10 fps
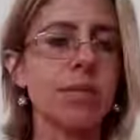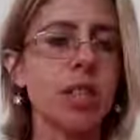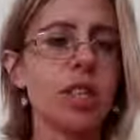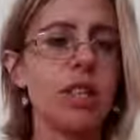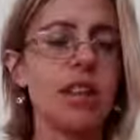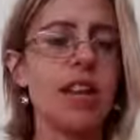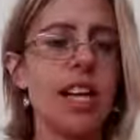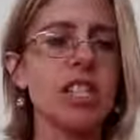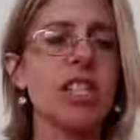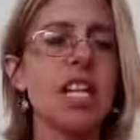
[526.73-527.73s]
because you're
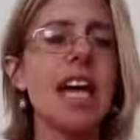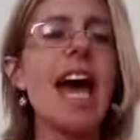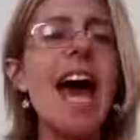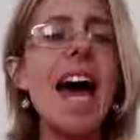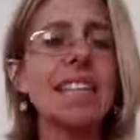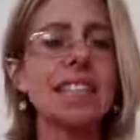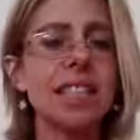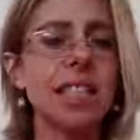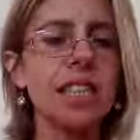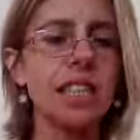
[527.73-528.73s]
actually
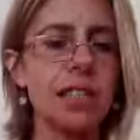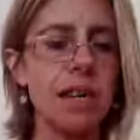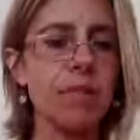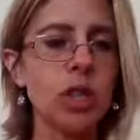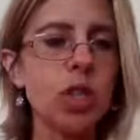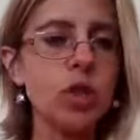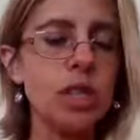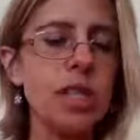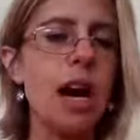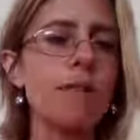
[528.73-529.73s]
adding some new
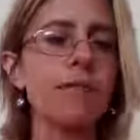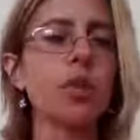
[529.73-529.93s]
stuff,